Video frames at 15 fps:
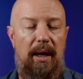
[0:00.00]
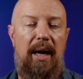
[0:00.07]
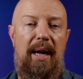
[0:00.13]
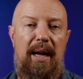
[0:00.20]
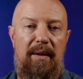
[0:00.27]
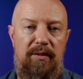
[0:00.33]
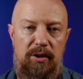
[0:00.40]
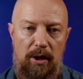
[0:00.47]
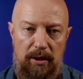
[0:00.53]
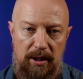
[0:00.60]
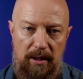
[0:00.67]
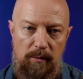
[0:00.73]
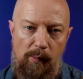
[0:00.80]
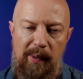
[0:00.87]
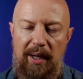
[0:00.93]
I have talked
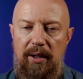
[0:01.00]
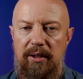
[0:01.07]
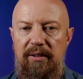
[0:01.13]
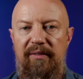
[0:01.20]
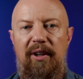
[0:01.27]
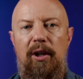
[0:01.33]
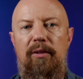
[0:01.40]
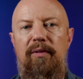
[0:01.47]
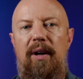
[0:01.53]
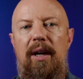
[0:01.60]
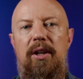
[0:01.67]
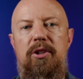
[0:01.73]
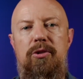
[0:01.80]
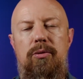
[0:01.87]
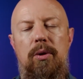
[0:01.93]
to them about it to verify
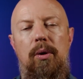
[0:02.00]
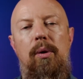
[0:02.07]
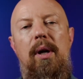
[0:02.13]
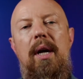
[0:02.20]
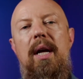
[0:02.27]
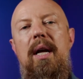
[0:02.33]
it's true.